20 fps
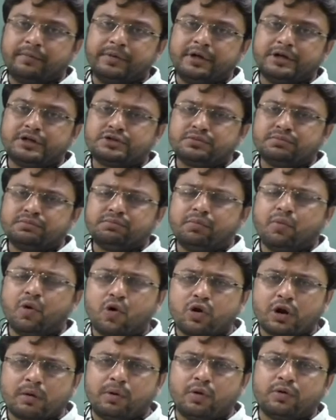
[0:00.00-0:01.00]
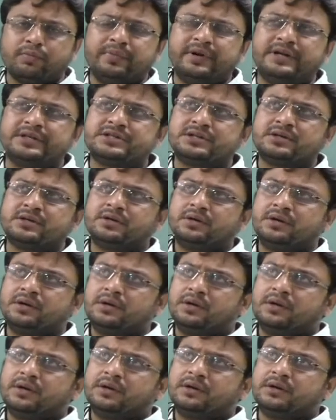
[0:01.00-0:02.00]
means more amount, means
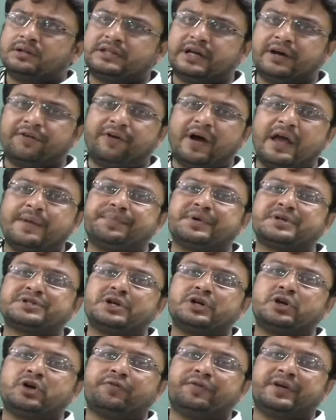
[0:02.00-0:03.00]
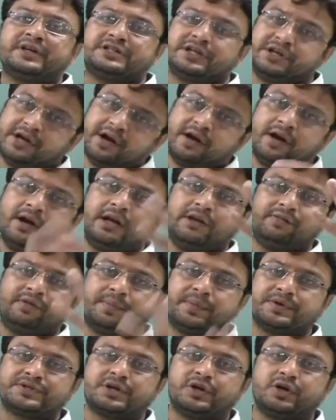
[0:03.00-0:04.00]
say 5% of acid and
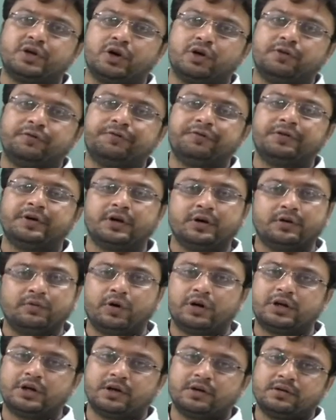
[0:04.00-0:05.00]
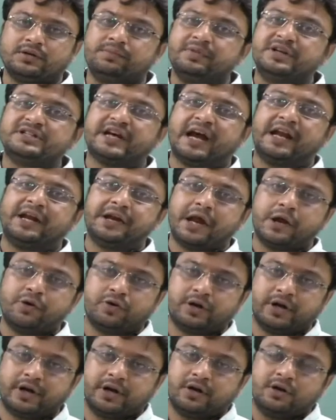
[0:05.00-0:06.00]
95% of water, means highly
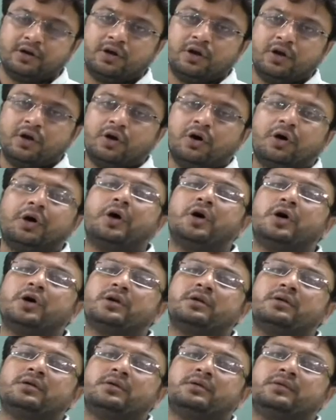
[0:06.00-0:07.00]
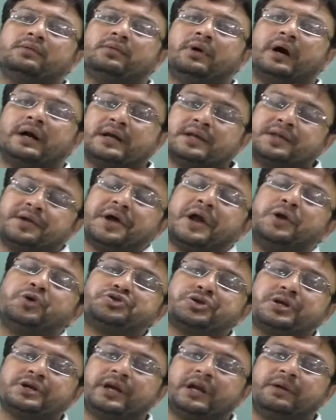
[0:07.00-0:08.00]
diluted. Or another
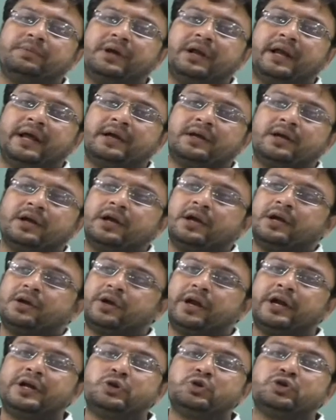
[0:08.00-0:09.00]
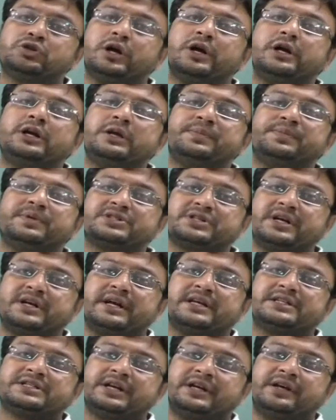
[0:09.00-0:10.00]
dilution can be like 10 to 30%
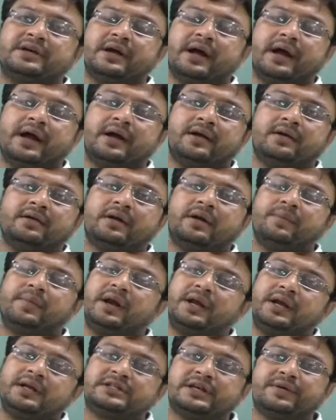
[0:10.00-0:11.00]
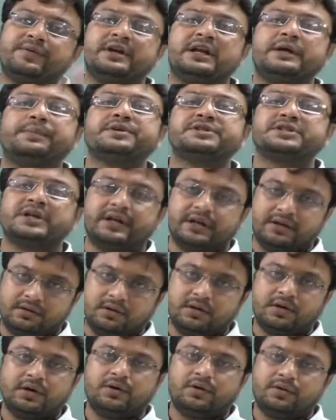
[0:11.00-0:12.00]
acid and remaining
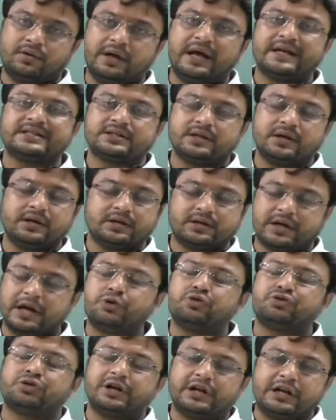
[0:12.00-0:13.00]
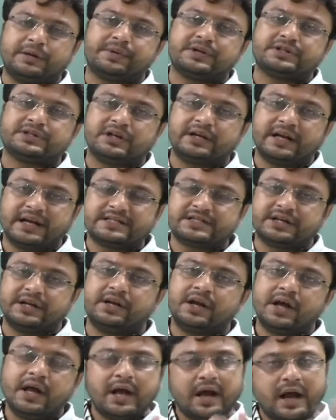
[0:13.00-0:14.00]
70% 10 to 30%
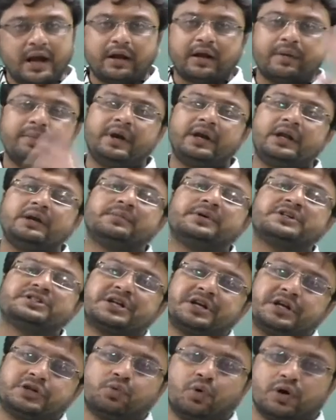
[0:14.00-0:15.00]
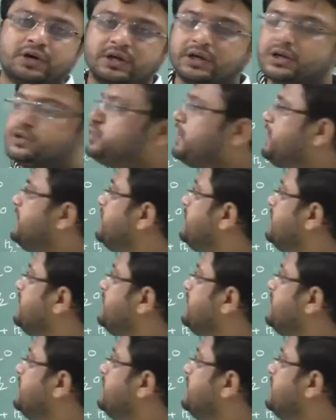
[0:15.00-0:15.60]
acid and remaining percentage water. So it